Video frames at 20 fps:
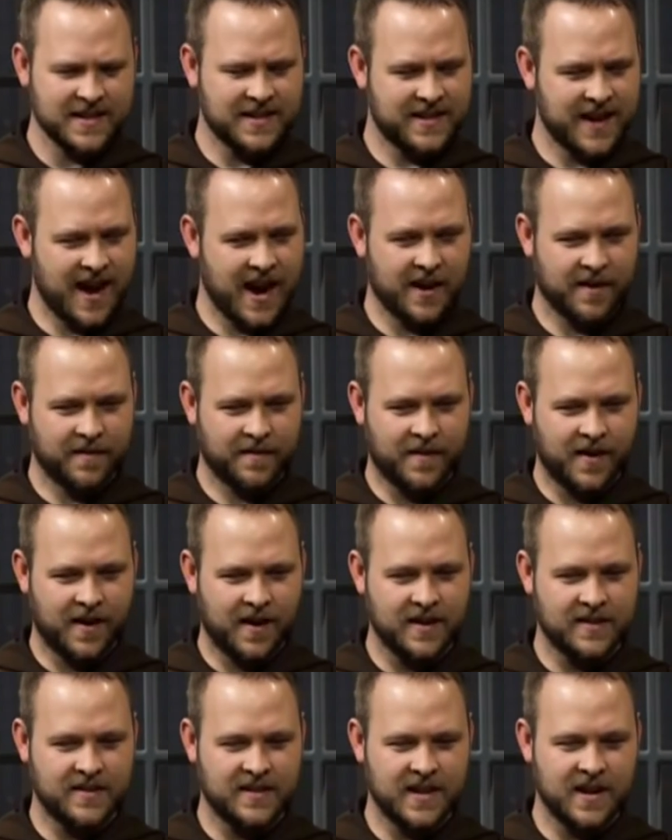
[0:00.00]
a
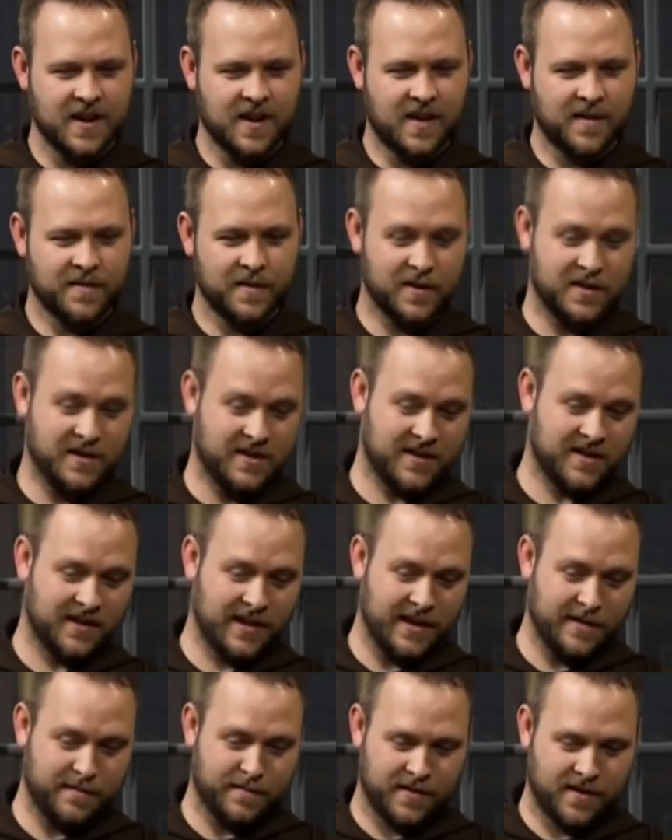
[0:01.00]
sacrifice, he offered to
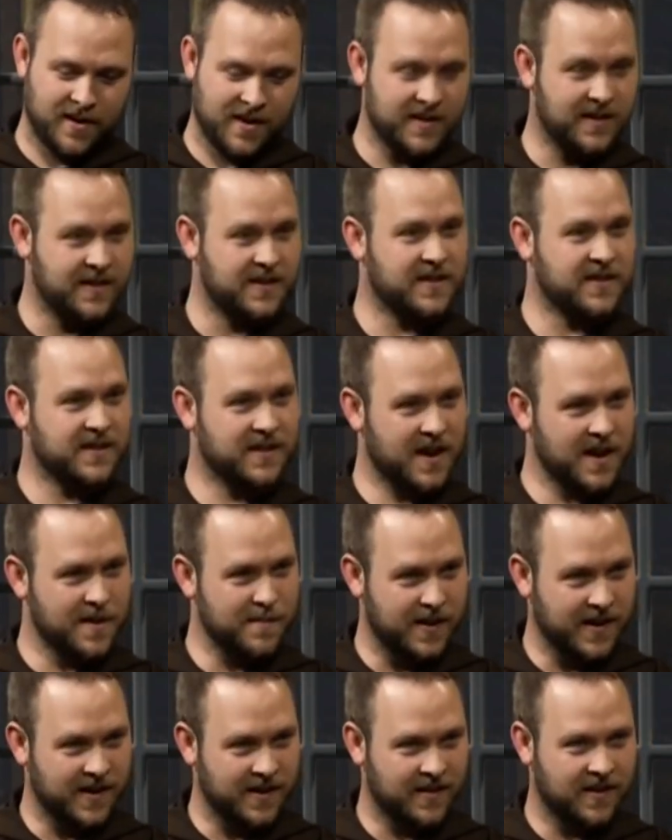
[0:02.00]
sleep on his
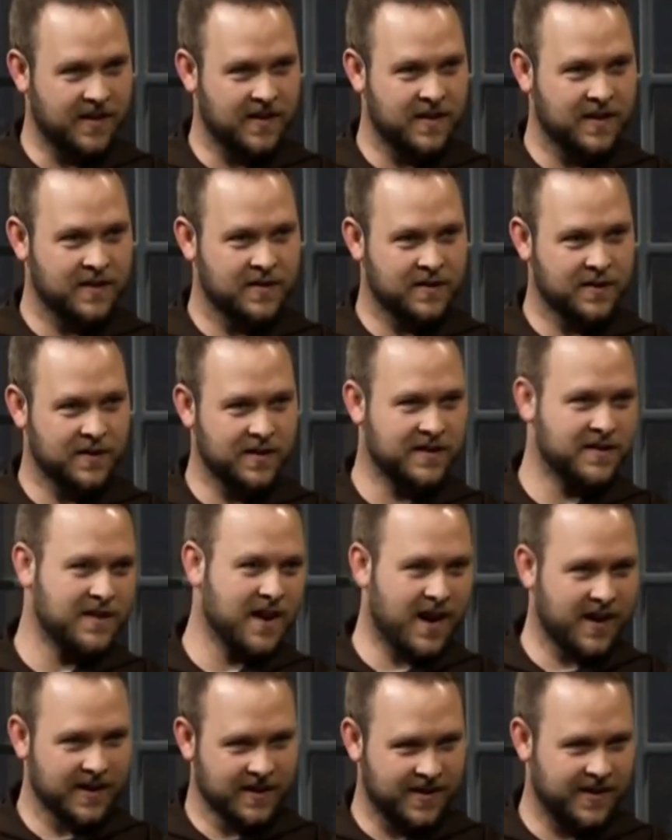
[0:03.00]
stomach so mm -hmm. this
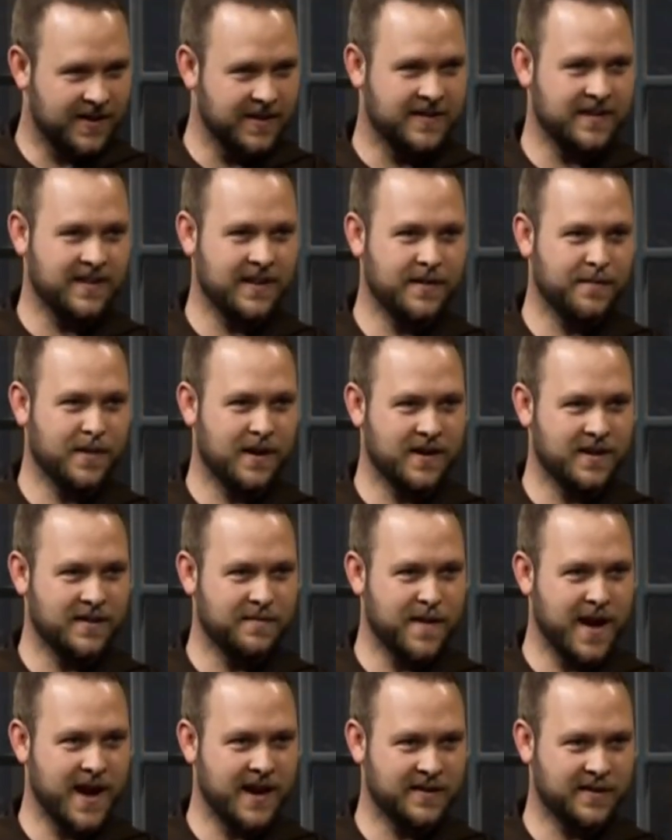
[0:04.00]
mm-hmm. doctor could sleep on
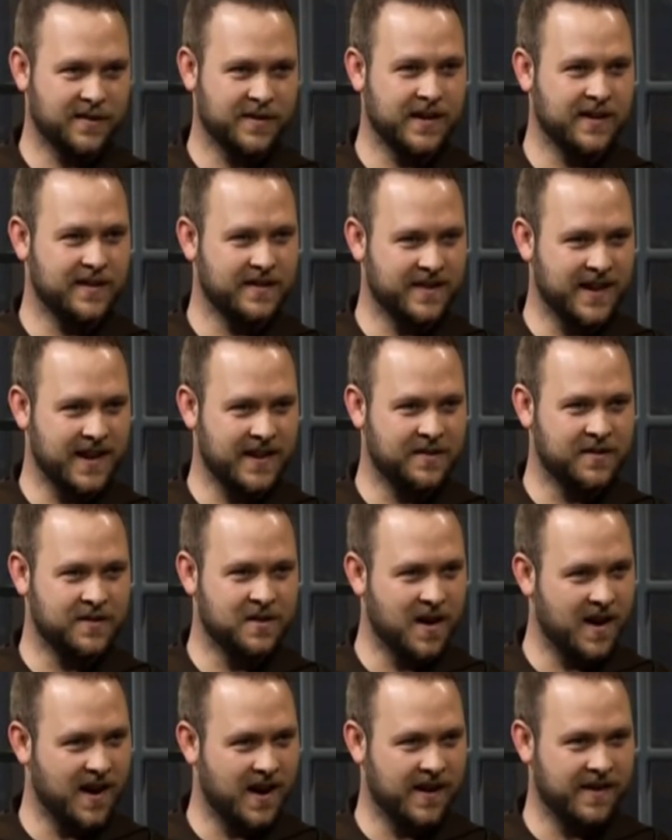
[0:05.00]
his back so yeah. he could stay
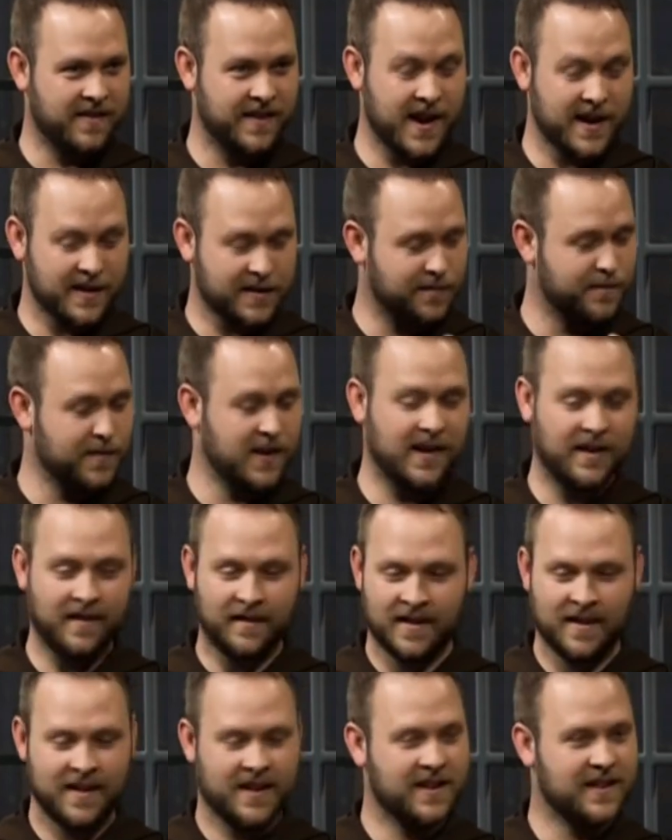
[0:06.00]
dry. Yeah, and that to me
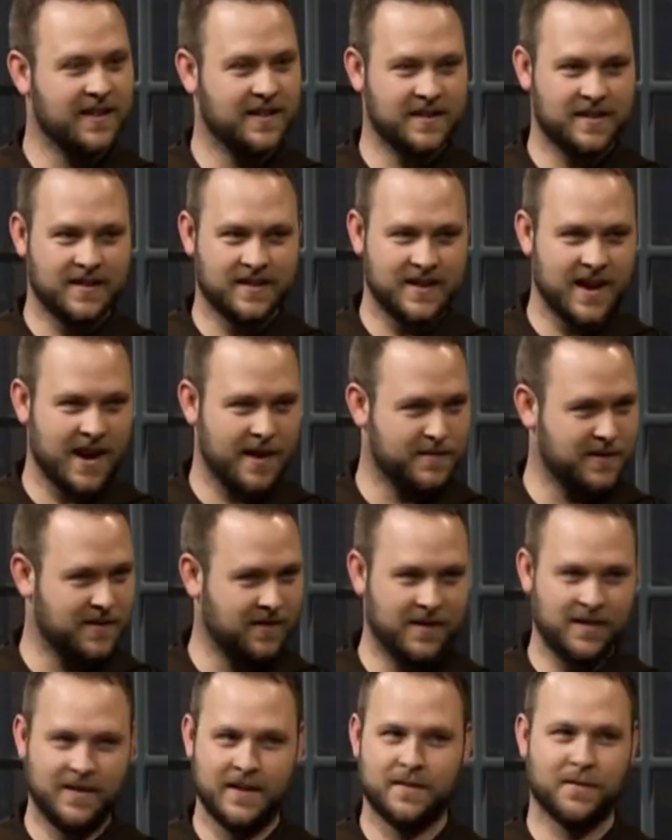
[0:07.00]
is just
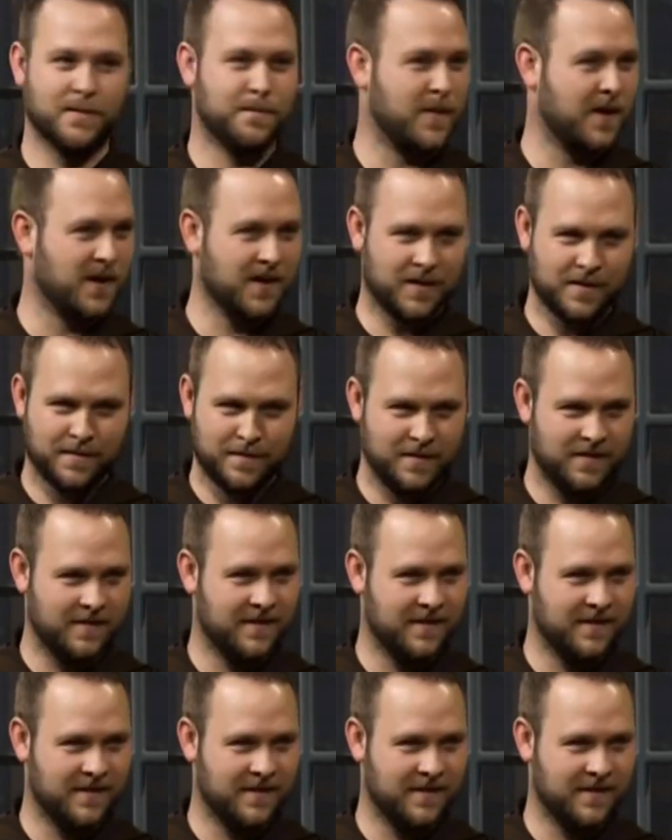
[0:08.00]
absolutely remarkable.